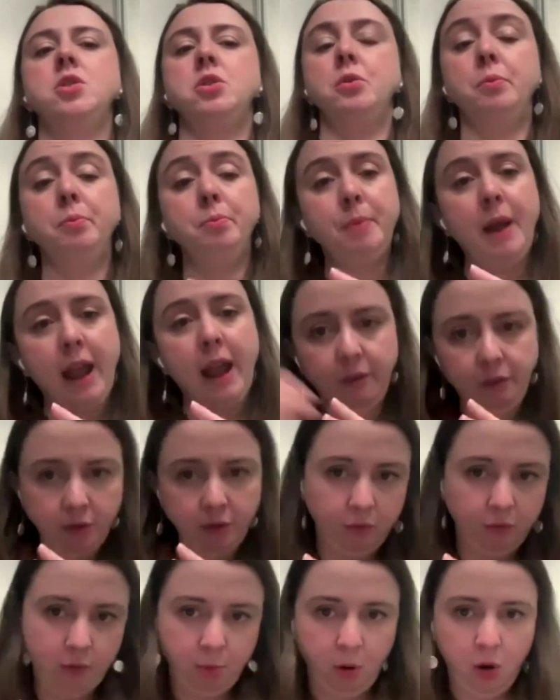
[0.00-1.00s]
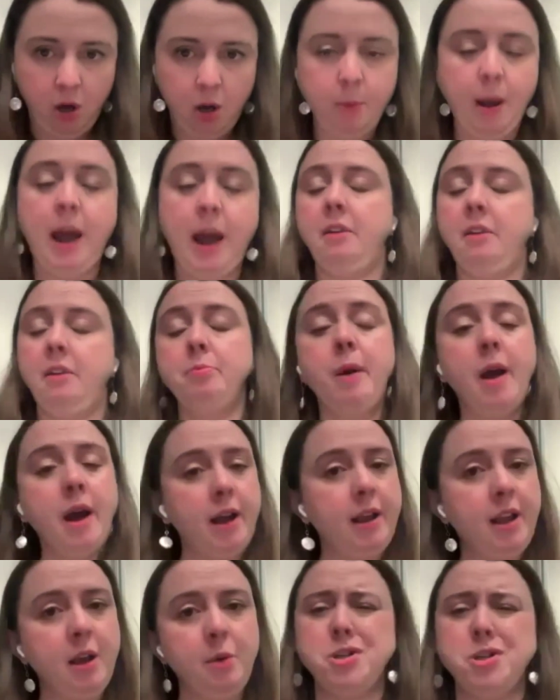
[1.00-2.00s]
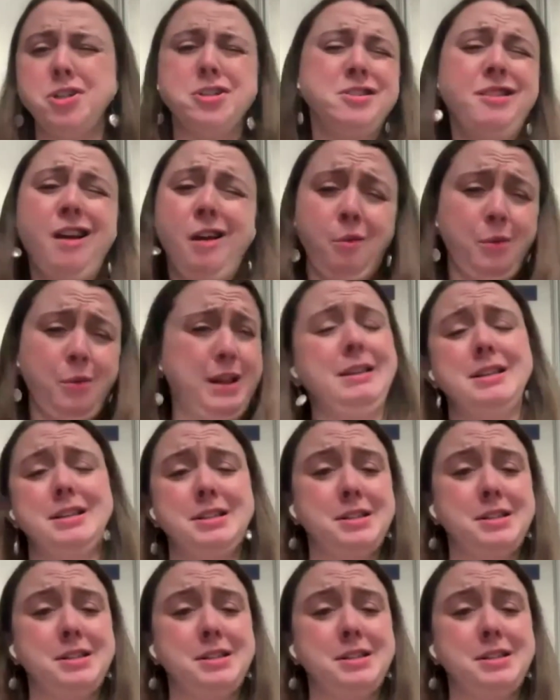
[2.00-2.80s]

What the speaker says: to pay for the full program out of pocket, which is just not